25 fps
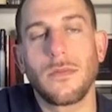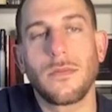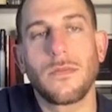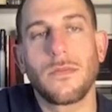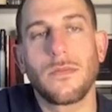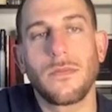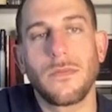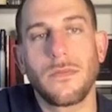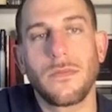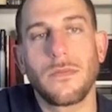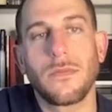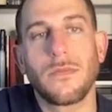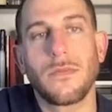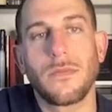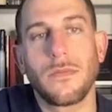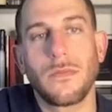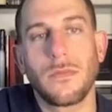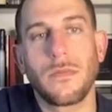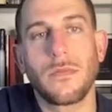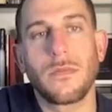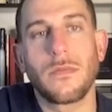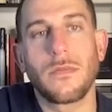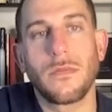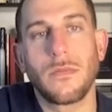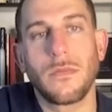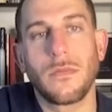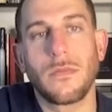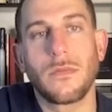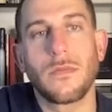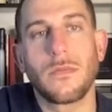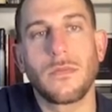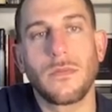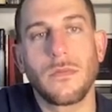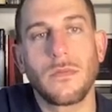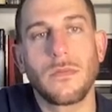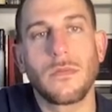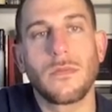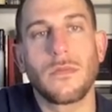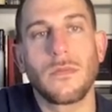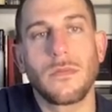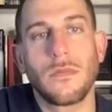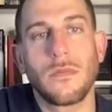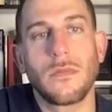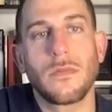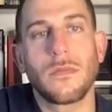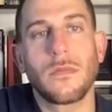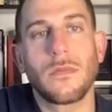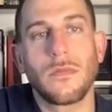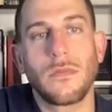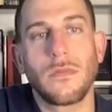
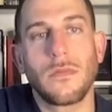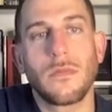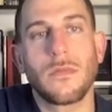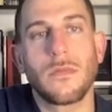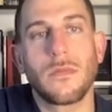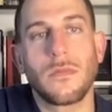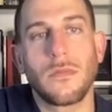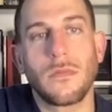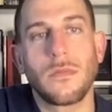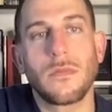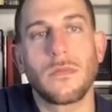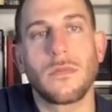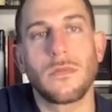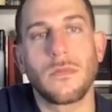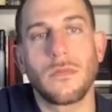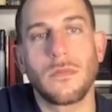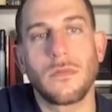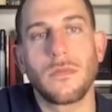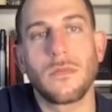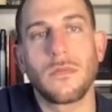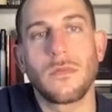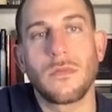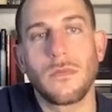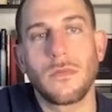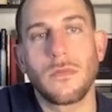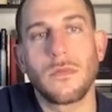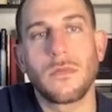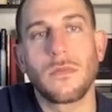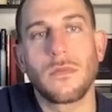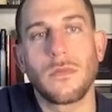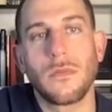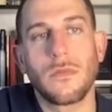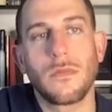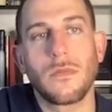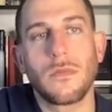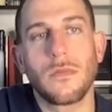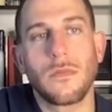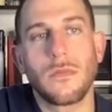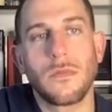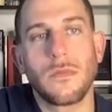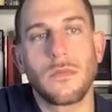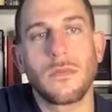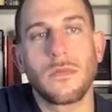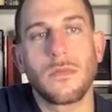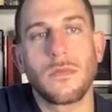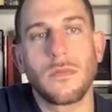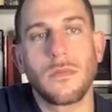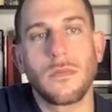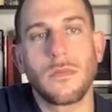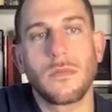
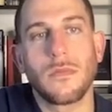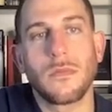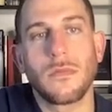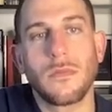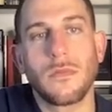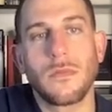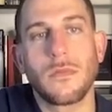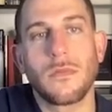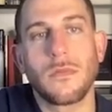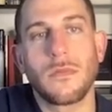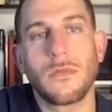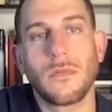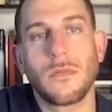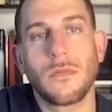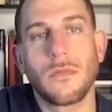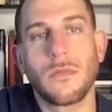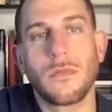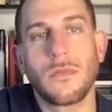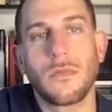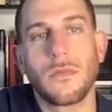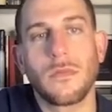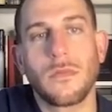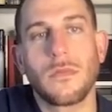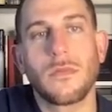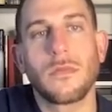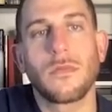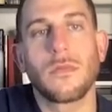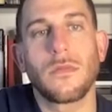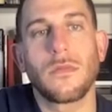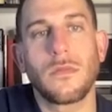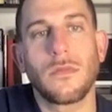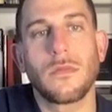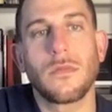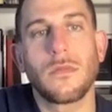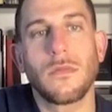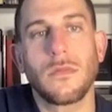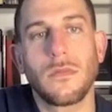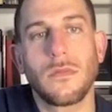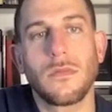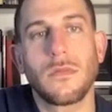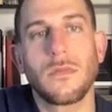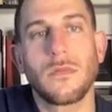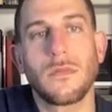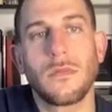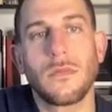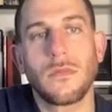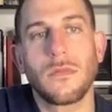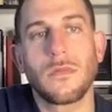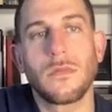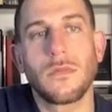
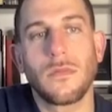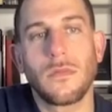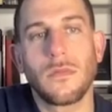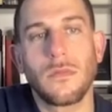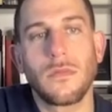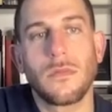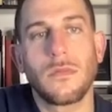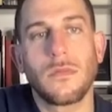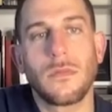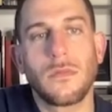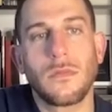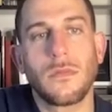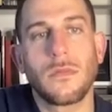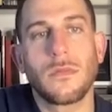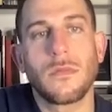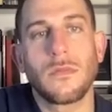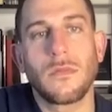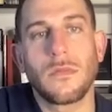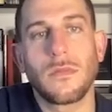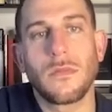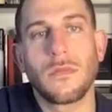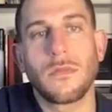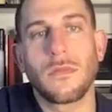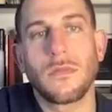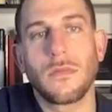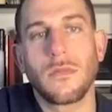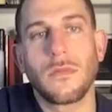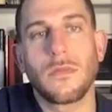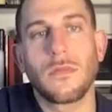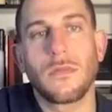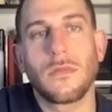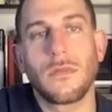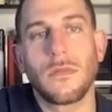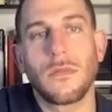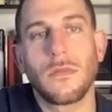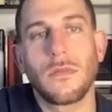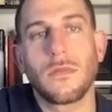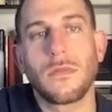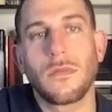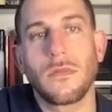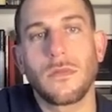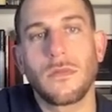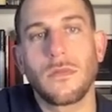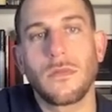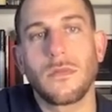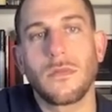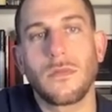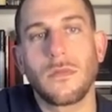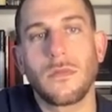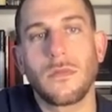No words are spoken by the person on screen.